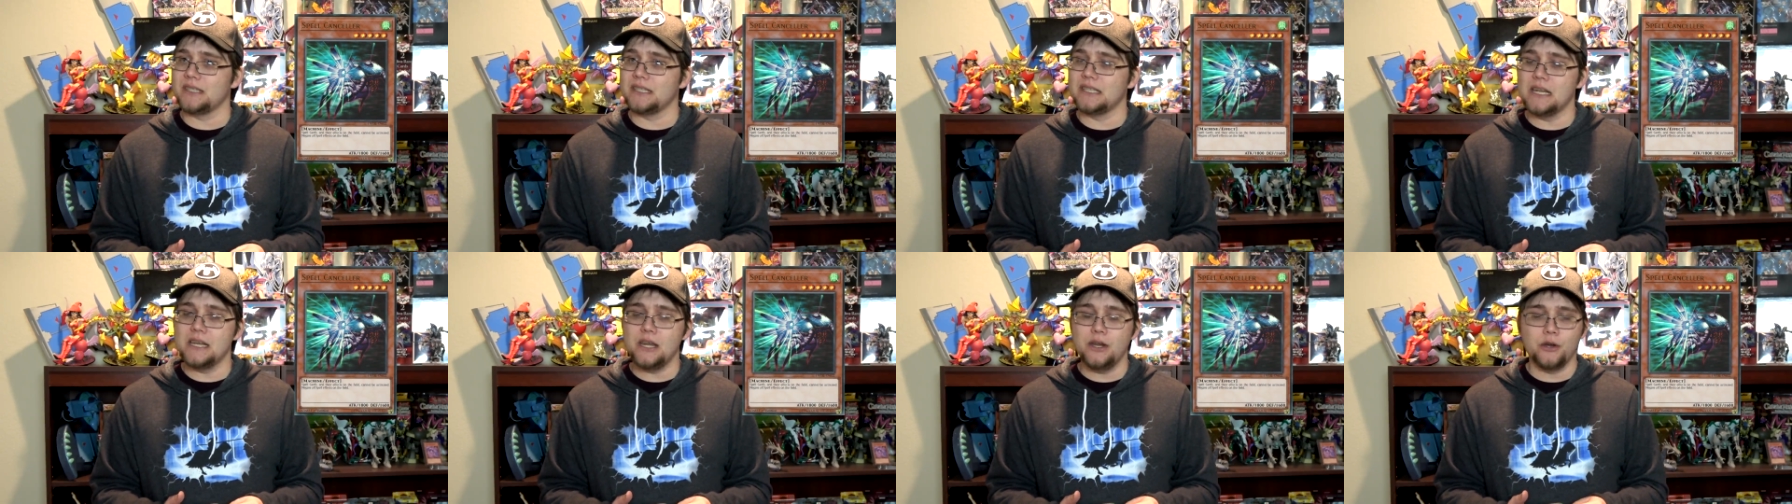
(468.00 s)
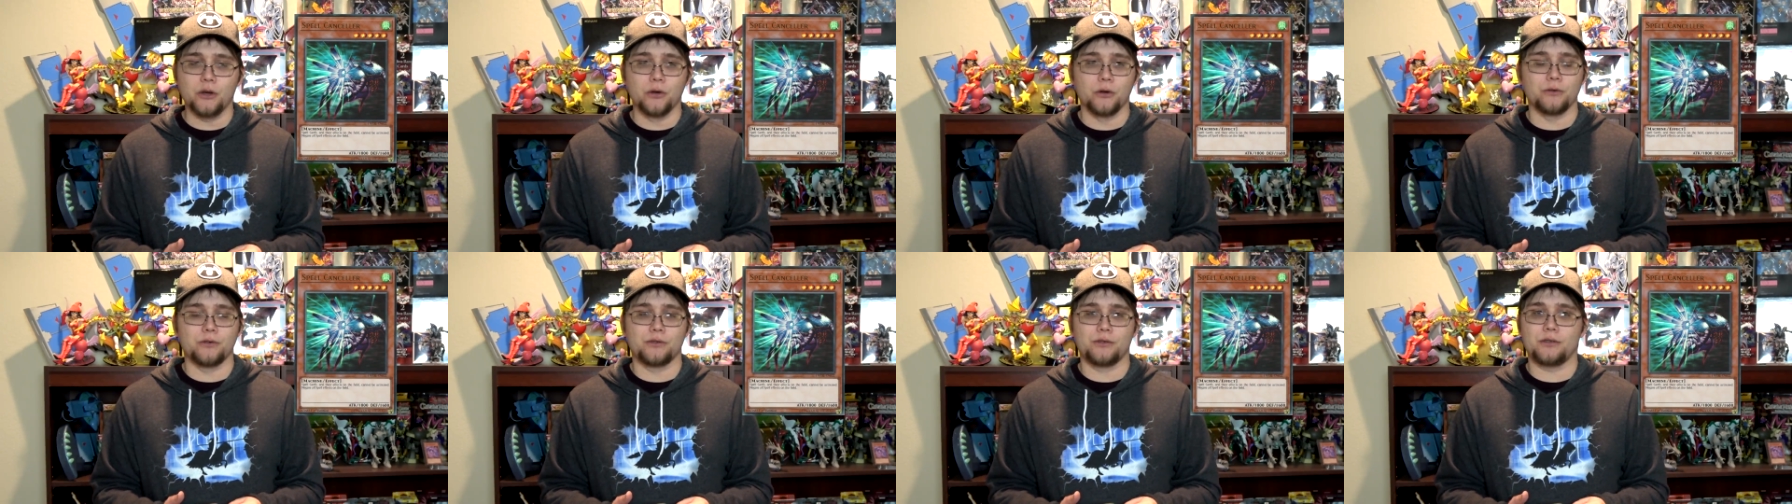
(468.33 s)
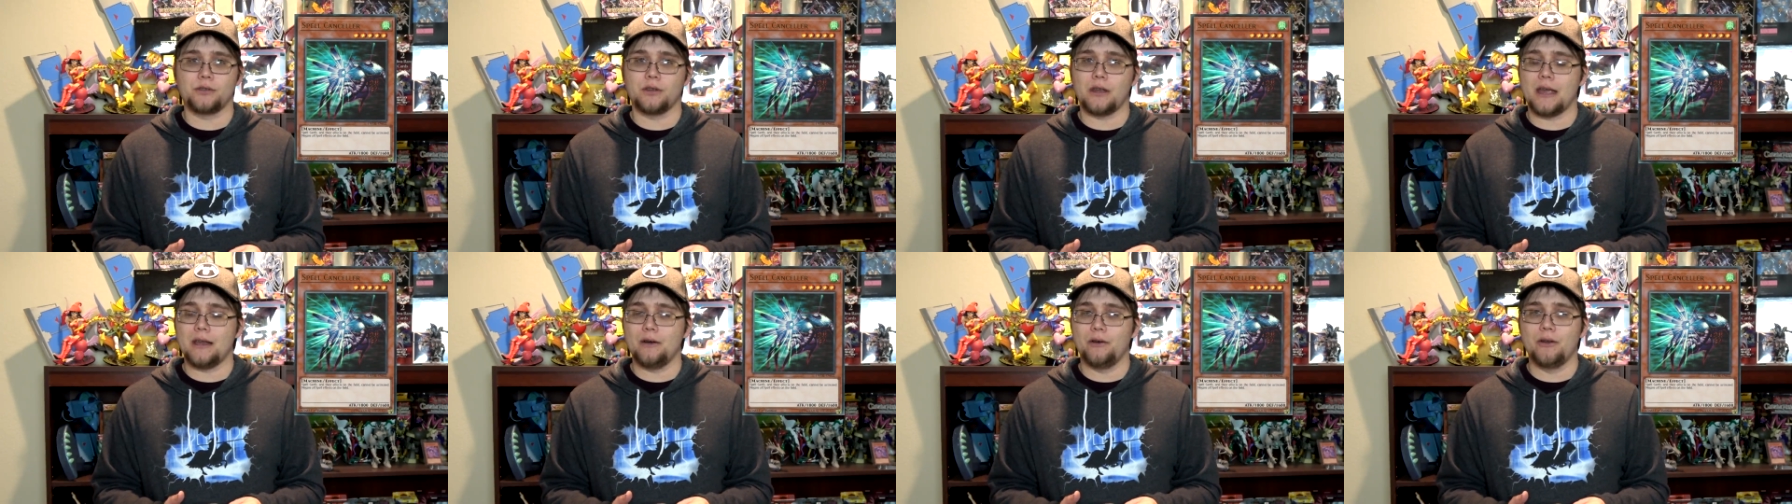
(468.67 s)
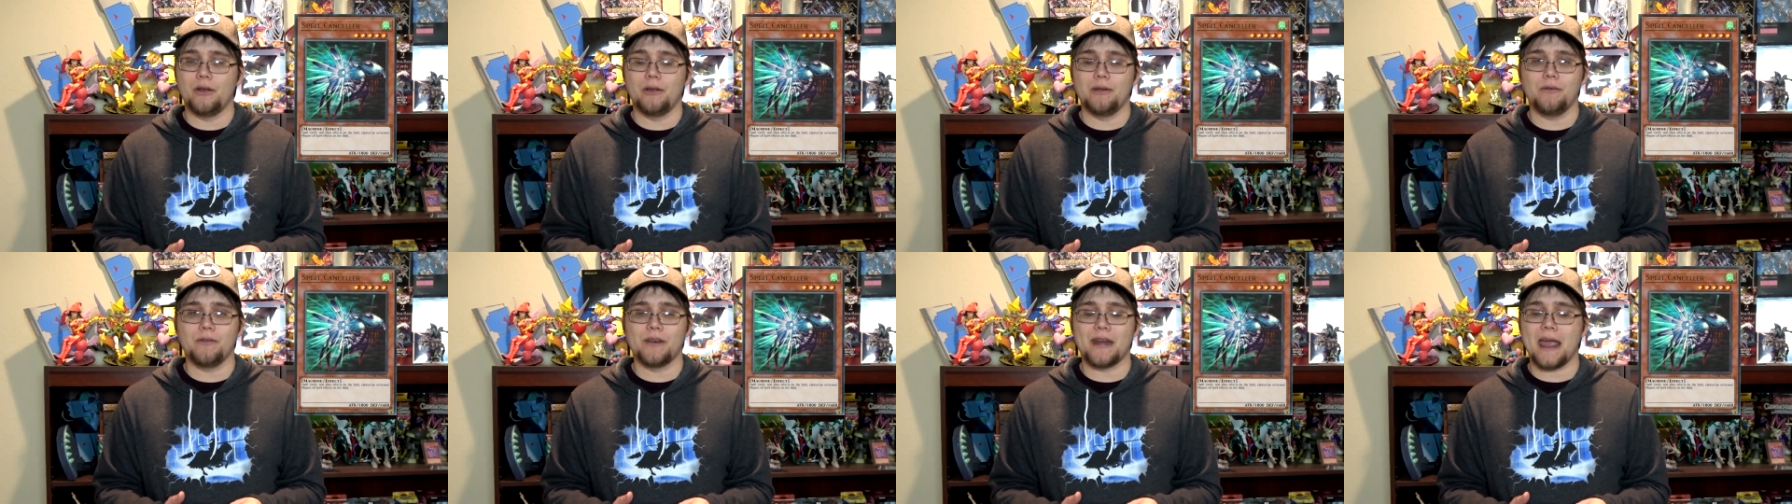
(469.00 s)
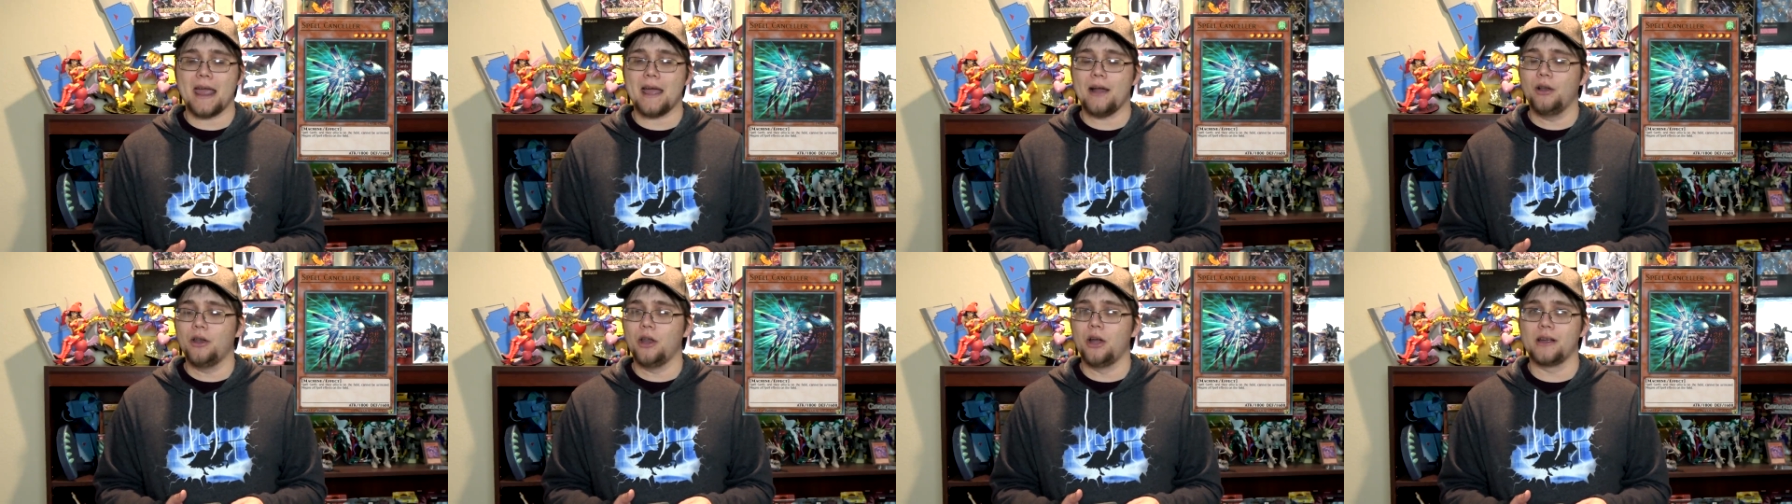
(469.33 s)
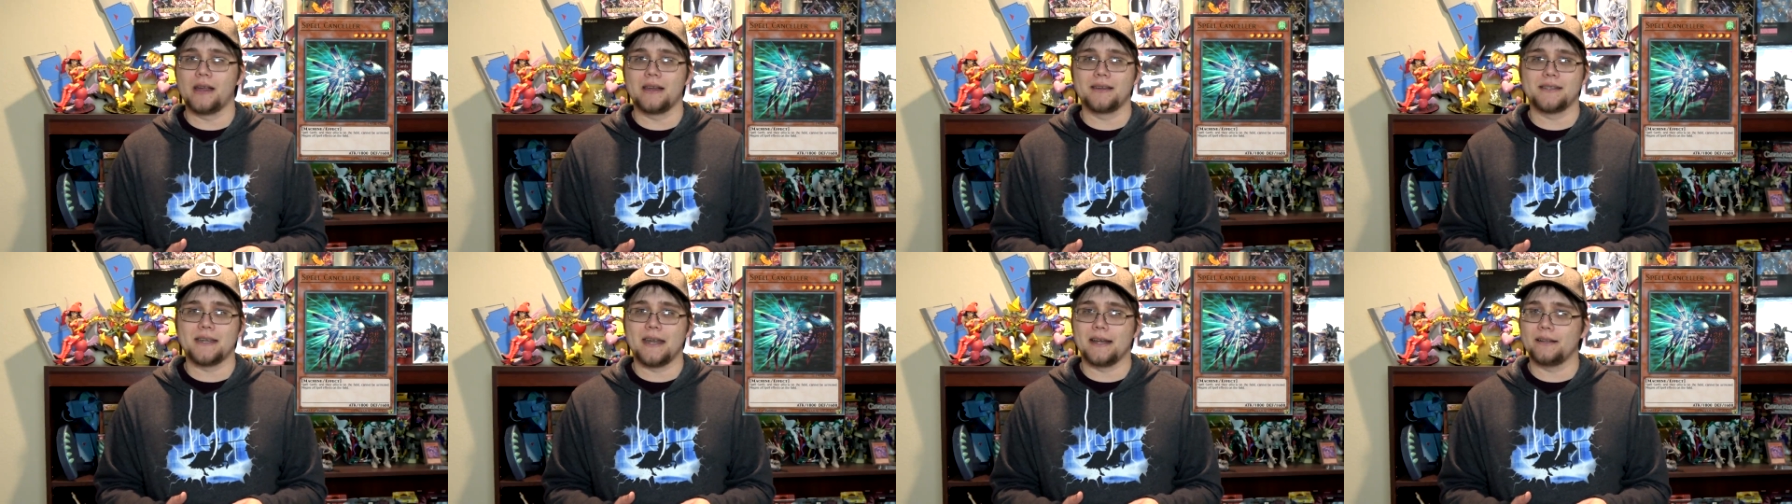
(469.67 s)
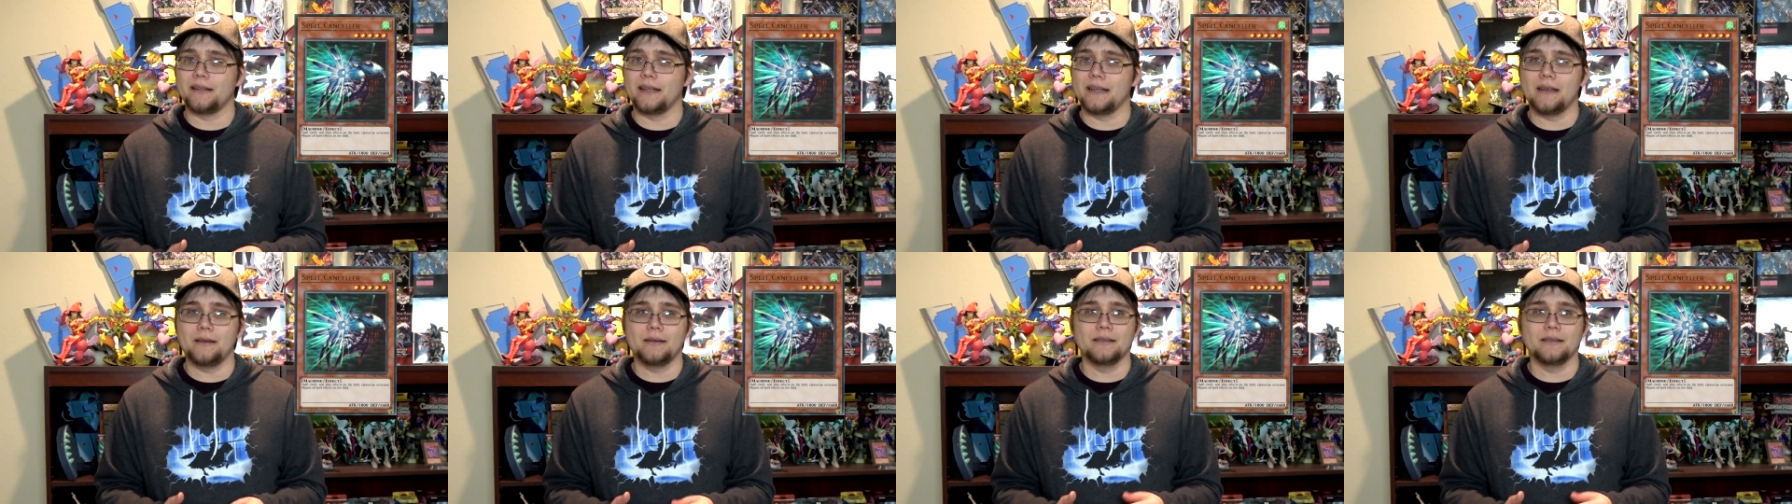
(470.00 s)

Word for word: years, I don't know even how long exactly,